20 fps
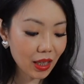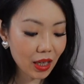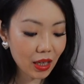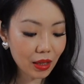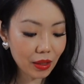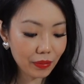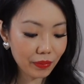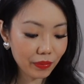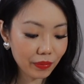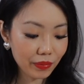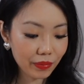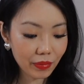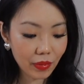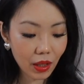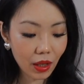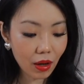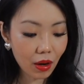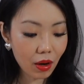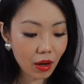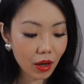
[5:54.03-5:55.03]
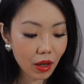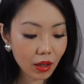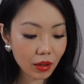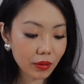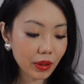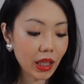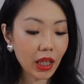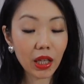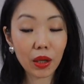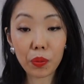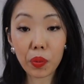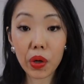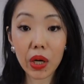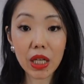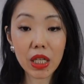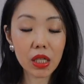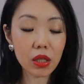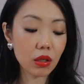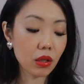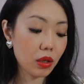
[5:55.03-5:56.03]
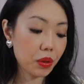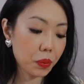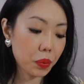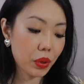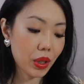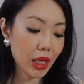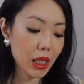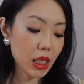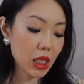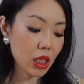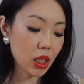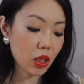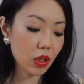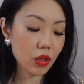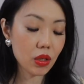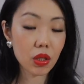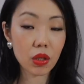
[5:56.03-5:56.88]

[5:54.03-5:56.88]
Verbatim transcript: Um, they are getting pricier and pricier,